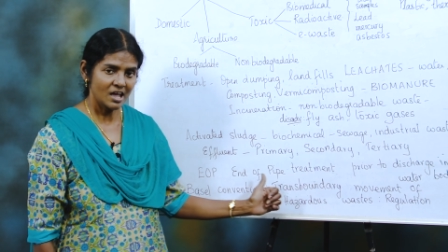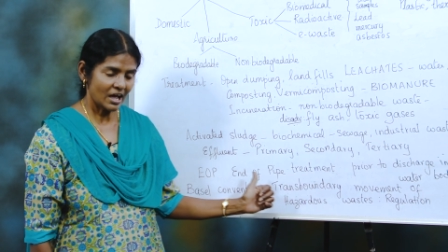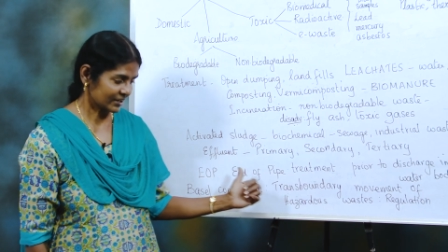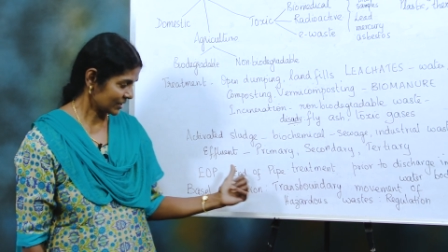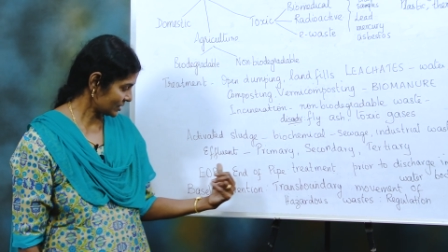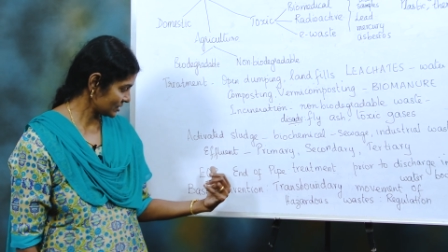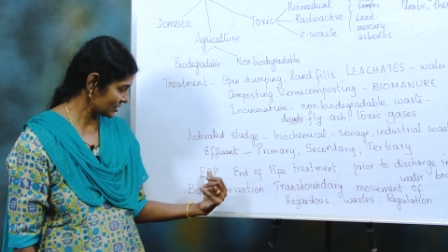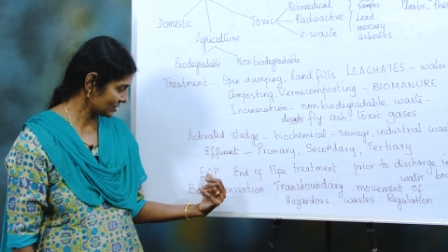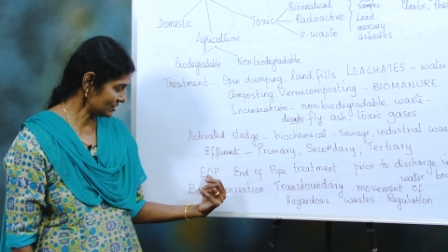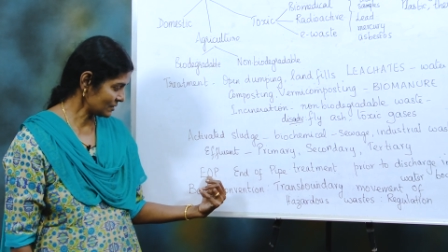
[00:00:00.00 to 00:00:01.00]
Again
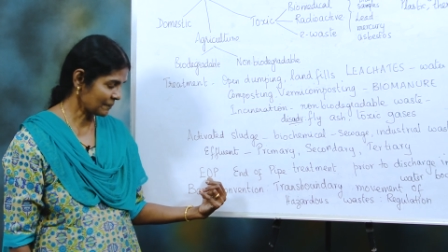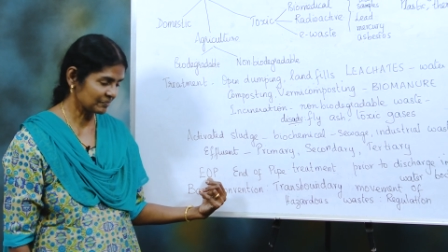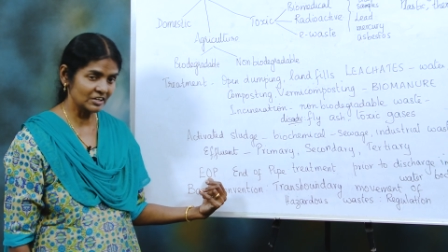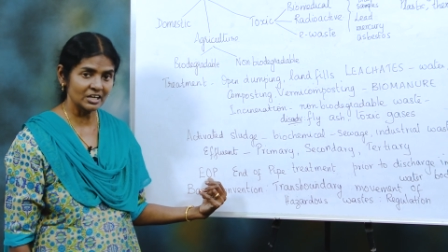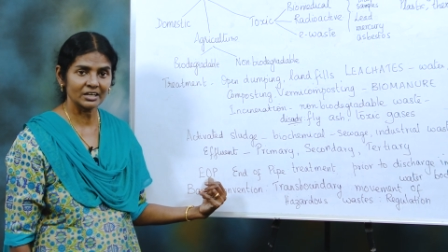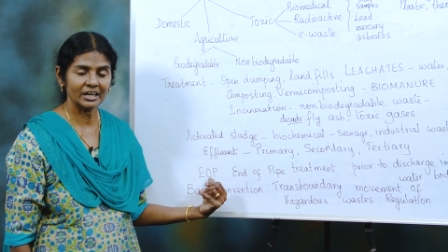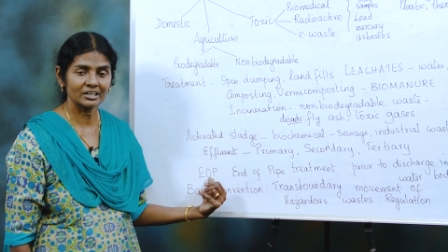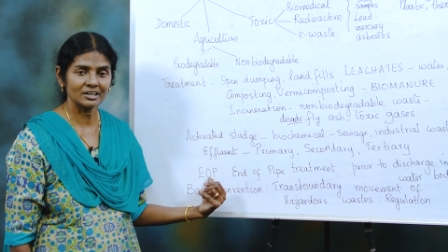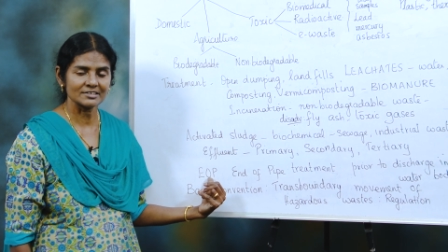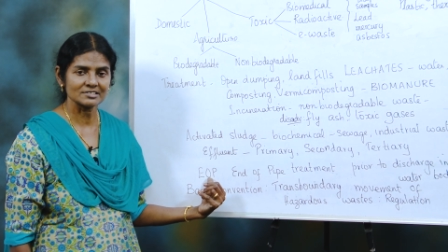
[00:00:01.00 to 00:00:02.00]
here they
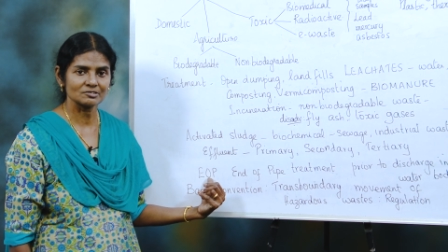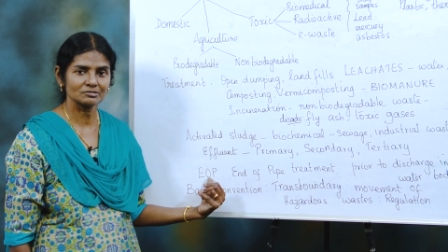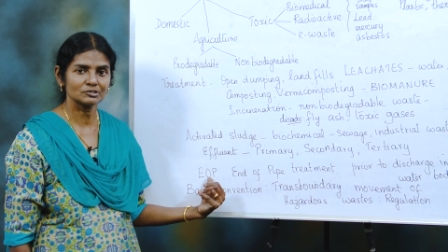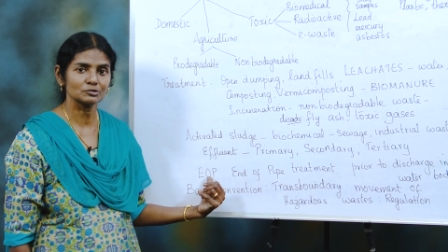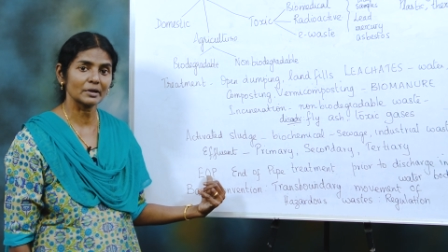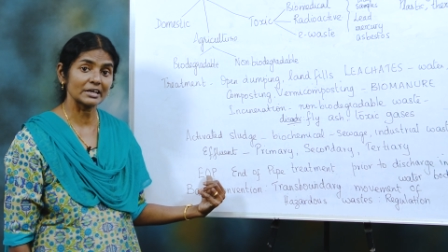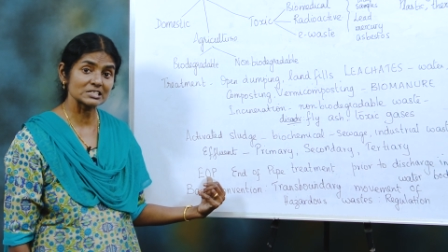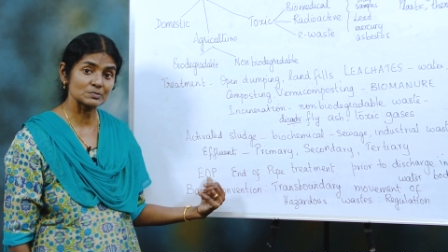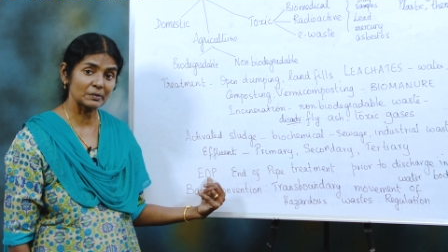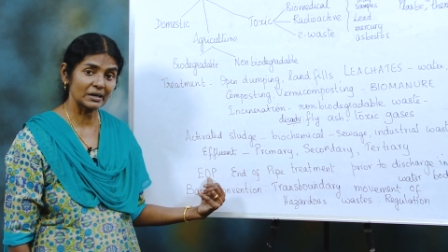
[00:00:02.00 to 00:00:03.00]
can ask you to
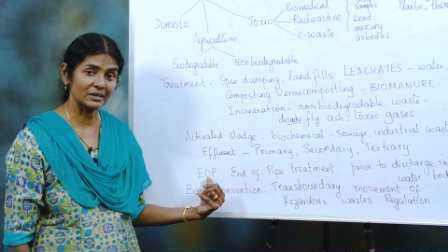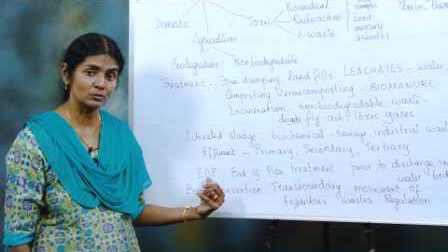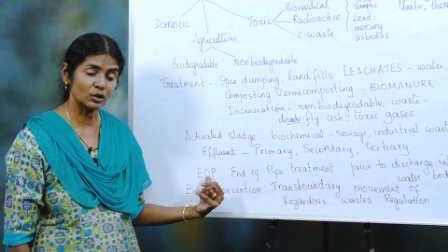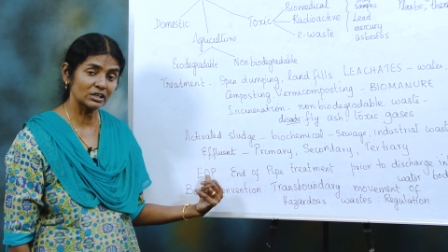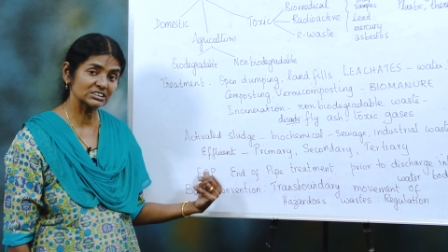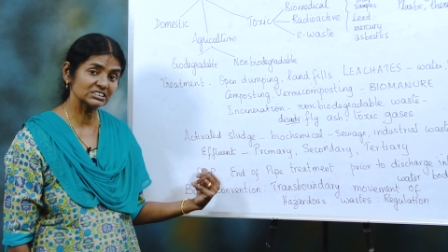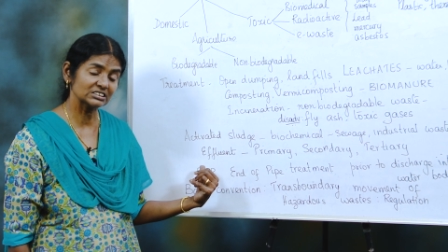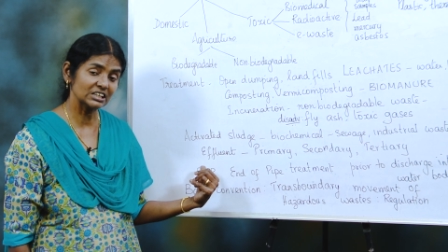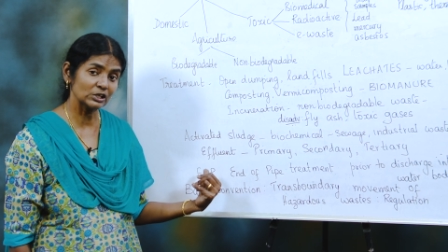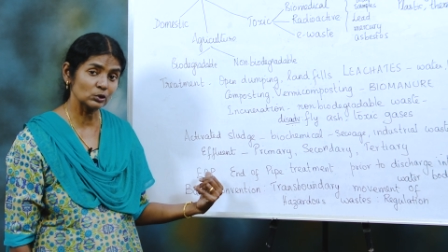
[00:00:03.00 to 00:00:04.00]
expand. What if
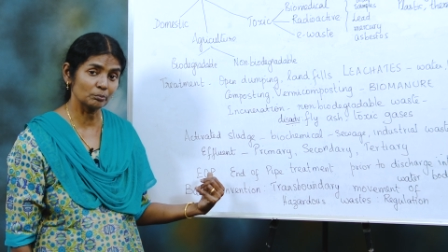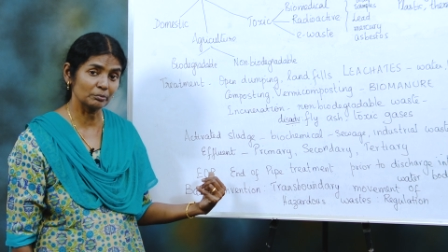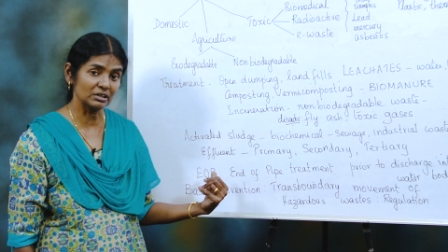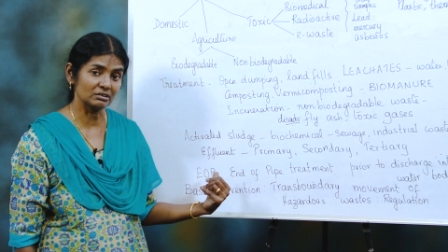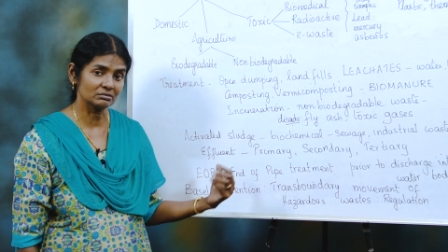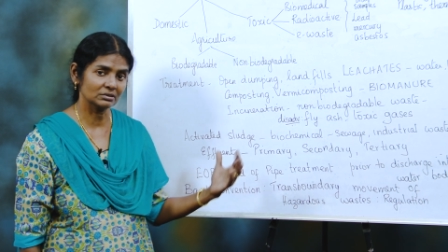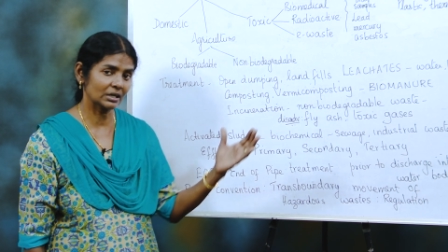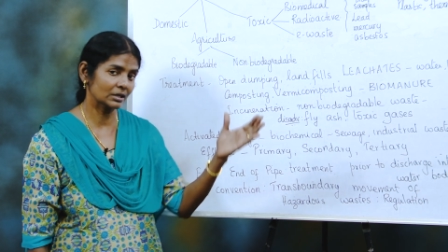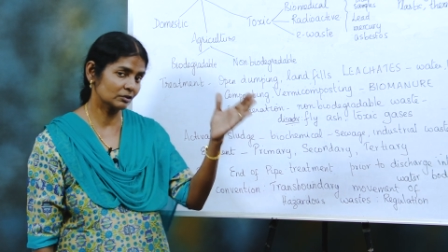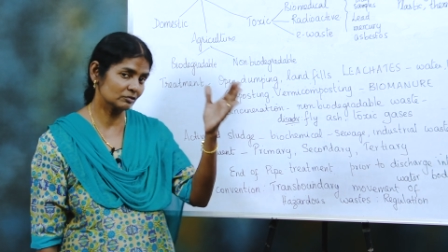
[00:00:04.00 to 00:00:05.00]
EOP? They
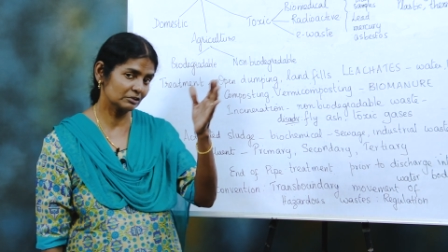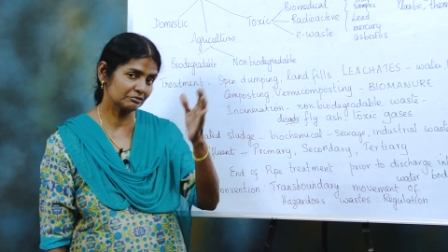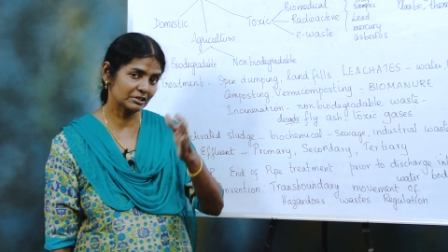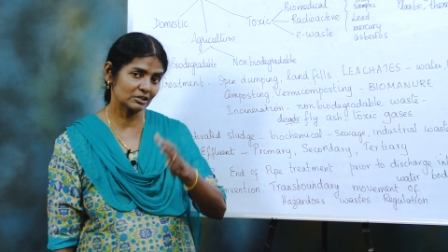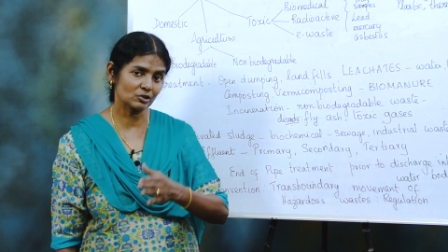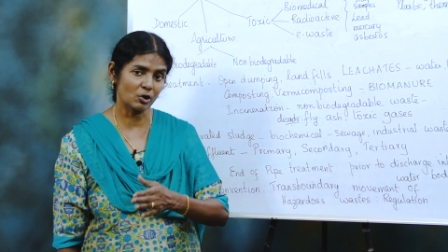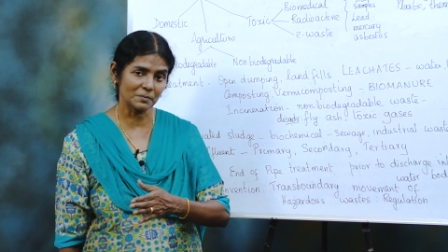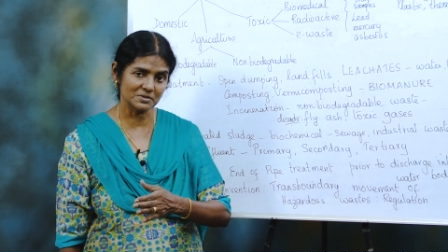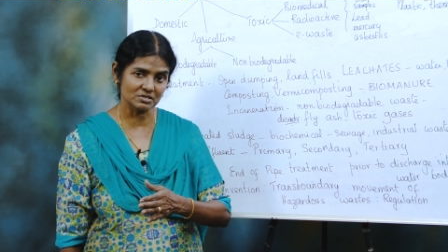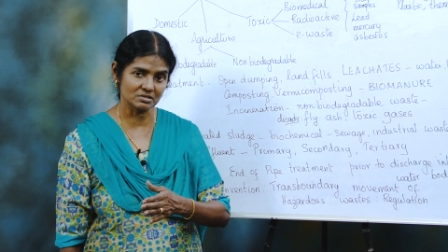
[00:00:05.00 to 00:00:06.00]
can give you different
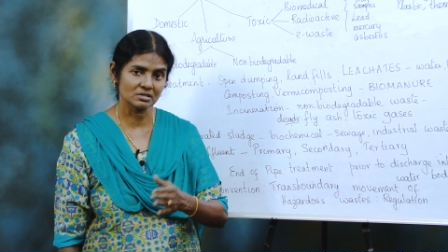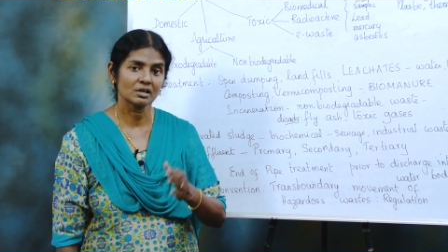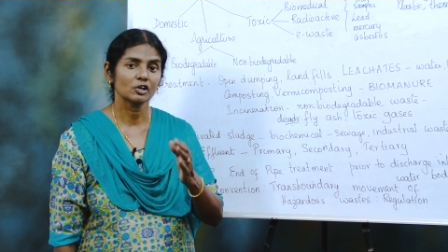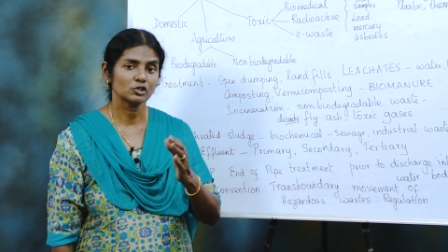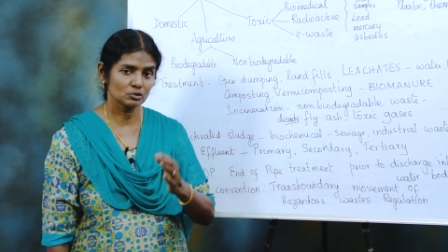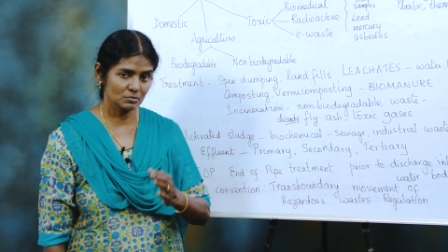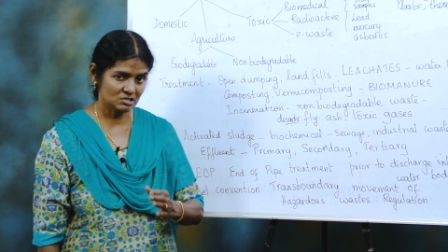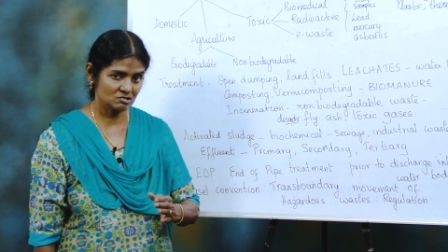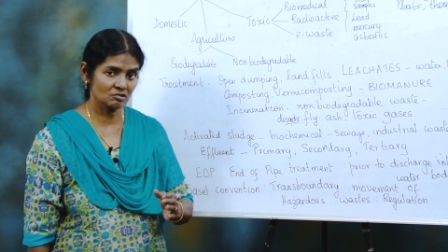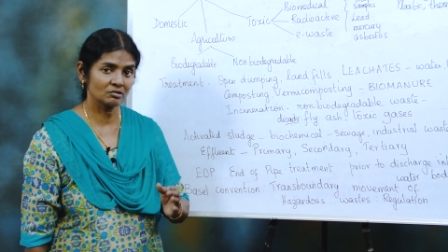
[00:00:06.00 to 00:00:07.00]
options. You
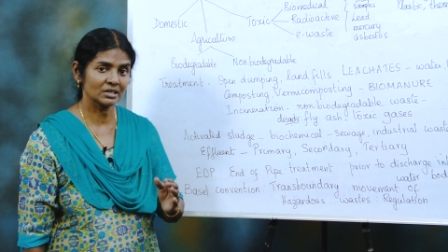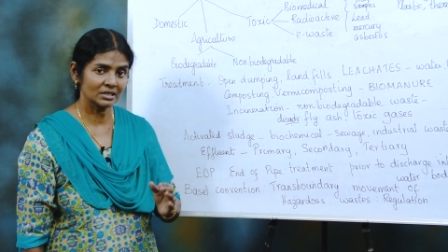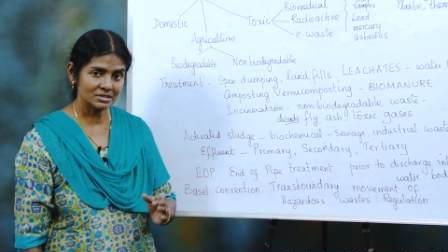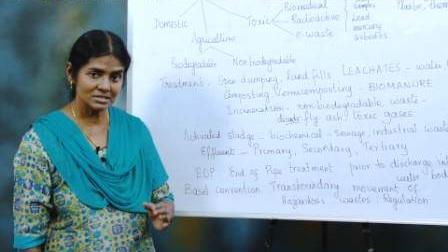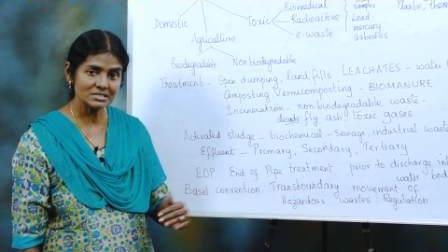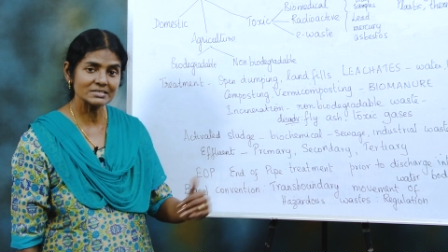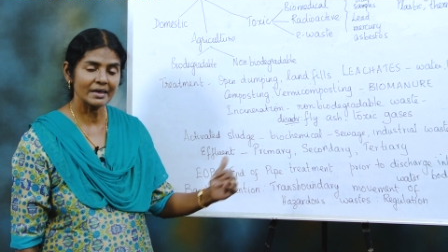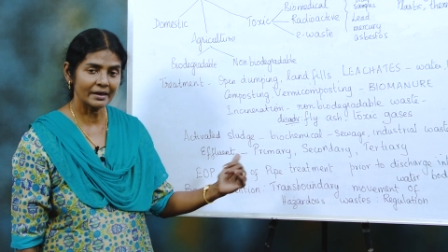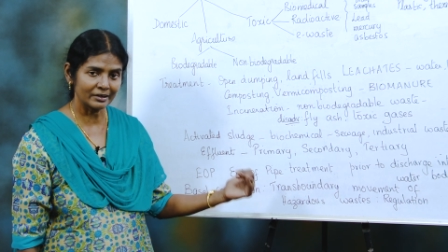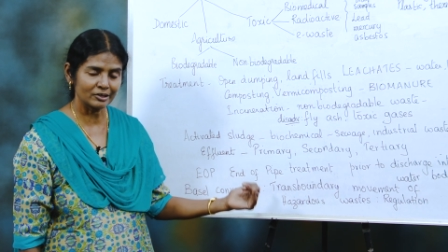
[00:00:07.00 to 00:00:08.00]
must know that it is
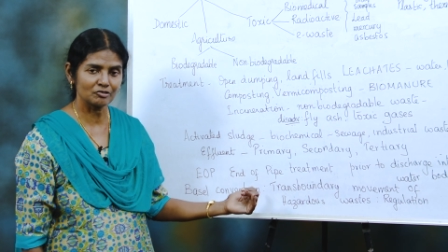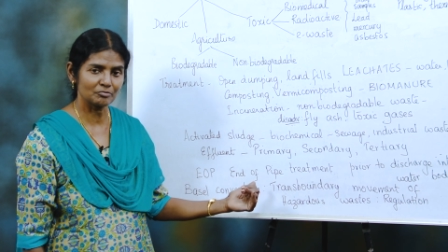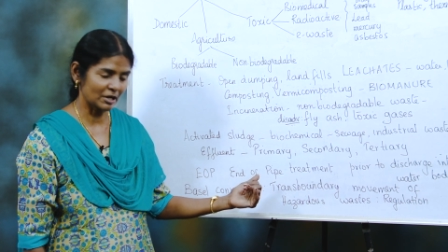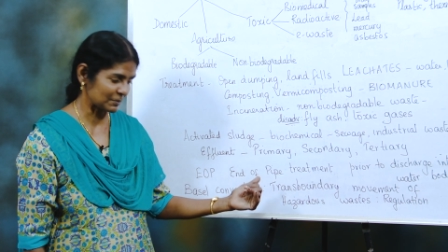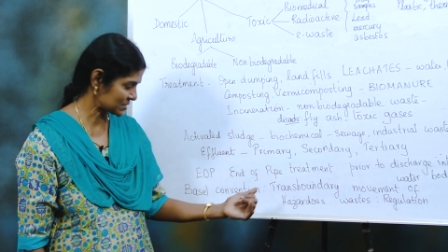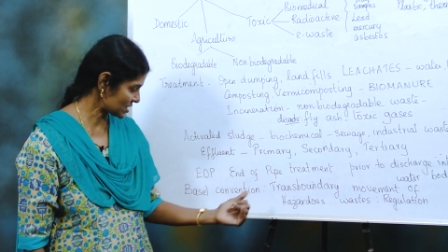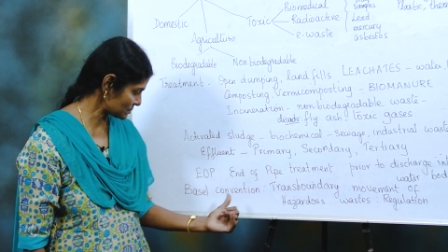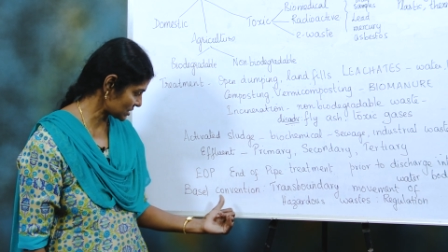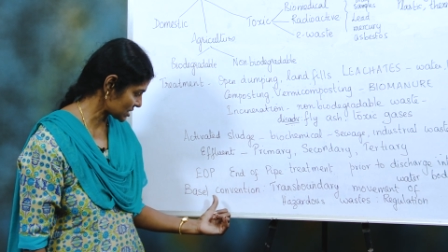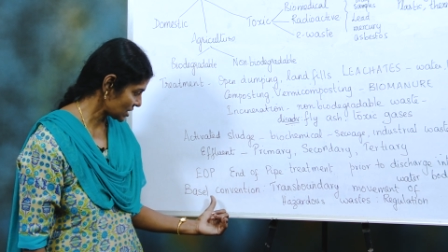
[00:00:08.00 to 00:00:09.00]
end of pipe
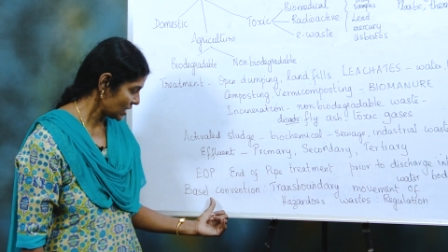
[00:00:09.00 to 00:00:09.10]
treatment.